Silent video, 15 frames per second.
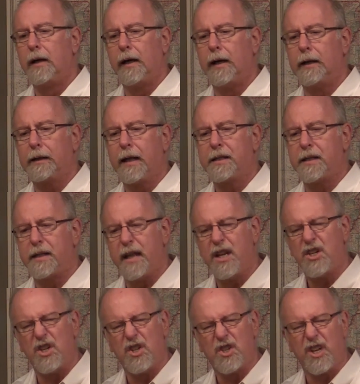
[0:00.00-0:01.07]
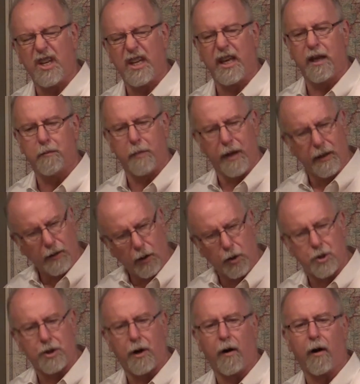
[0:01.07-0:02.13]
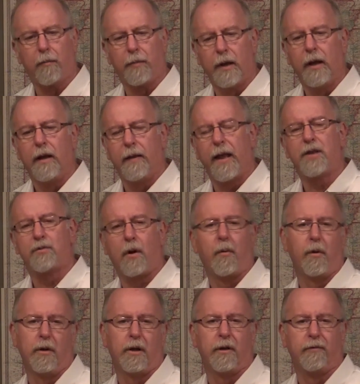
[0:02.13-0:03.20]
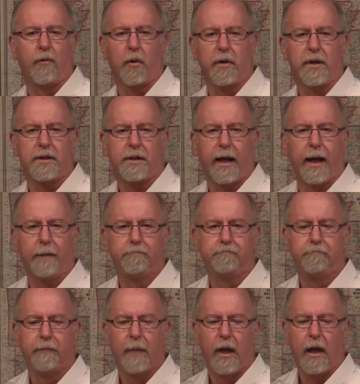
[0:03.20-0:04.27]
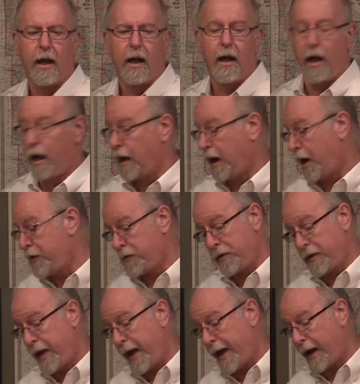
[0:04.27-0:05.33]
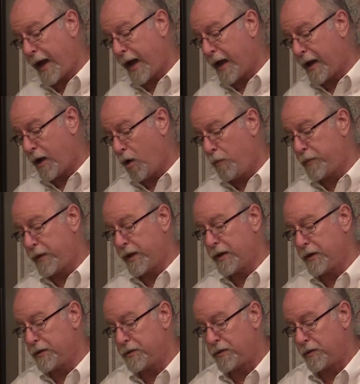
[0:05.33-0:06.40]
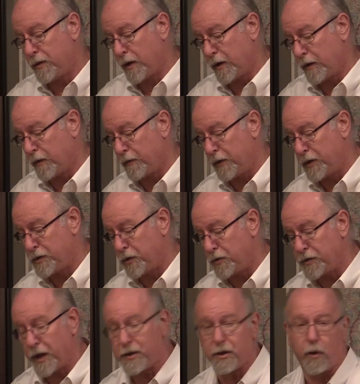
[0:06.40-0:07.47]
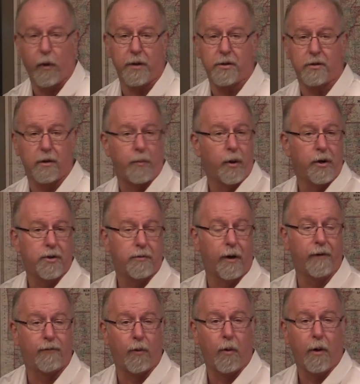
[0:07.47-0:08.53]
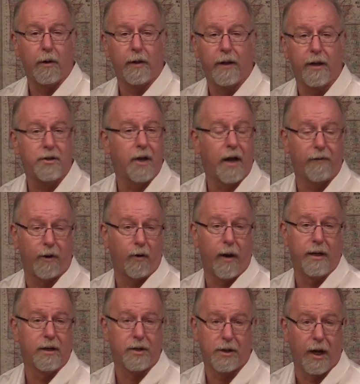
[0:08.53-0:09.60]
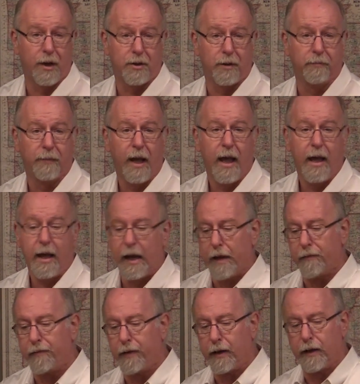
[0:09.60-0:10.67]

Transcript: let the teaching sink in, be a little sharp, that's what we're looking for this time. Other than that, I hope these two sets of questions are pretty straightforward and that you have a great discussion. If